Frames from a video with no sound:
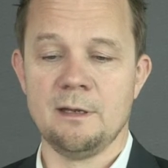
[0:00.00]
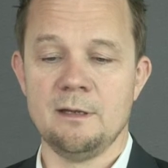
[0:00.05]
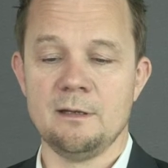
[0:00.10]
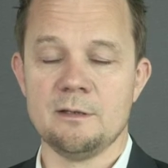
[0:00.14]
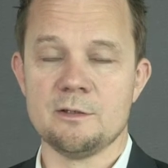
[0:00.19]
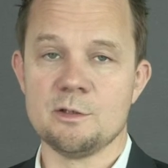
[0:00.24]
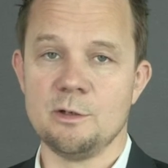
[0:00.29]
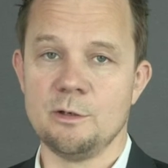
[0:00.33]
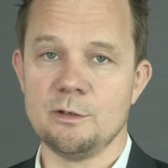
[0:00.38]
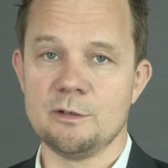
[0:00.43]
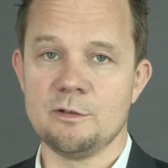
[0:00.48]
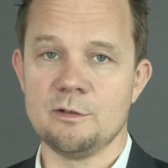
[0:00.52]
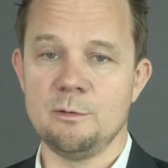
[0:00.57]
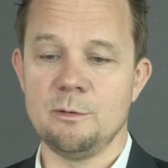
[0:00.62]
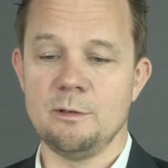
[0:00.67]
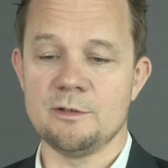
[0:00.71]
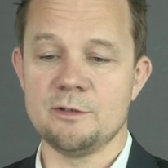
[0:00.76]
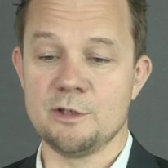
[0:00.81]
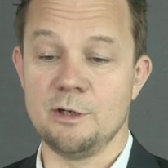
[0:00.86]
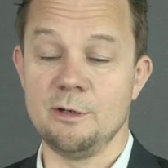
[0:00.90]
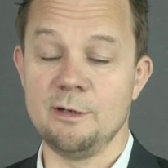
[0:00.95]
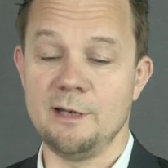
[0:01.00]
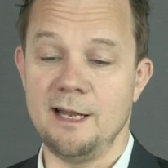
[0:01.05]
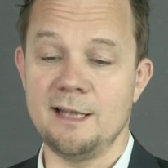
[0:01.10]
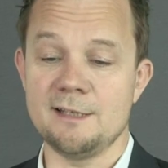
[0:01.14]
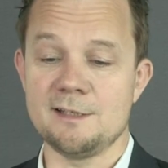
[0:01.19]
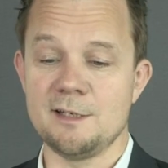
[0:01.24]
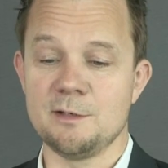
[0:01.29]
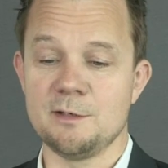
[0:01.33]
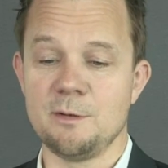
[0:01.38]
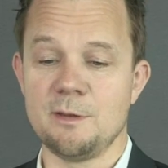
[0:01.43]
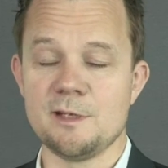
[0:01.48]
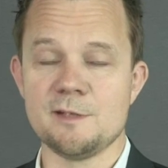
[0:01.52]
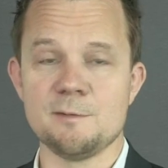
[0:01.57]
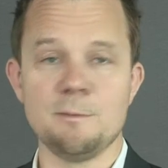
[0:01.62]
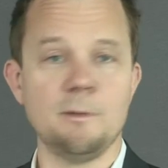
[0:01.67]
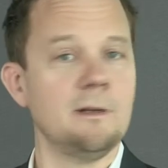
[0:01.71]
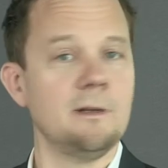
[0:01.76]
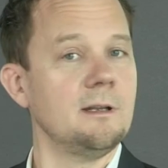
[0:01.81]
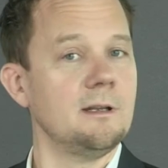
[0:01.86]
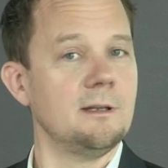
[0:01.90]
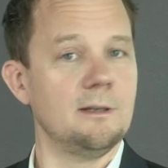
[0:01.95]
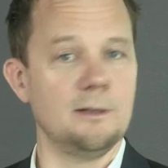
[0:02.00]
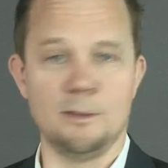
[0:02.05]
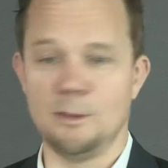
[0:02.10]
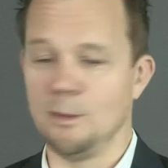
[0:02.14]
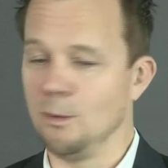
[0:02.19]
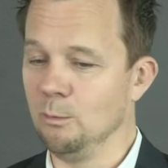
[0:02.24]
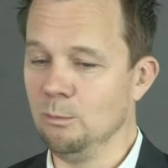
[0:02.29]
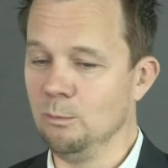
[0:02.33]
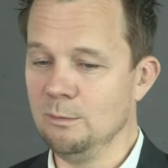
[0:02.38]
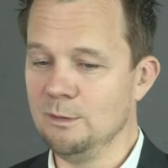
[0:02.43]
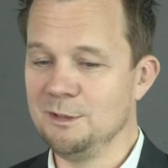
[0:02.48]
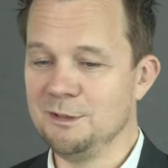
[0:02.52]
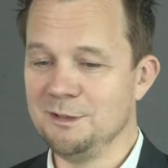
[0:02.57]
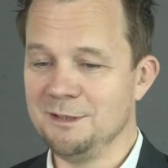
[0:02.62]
Short answer to this one, no.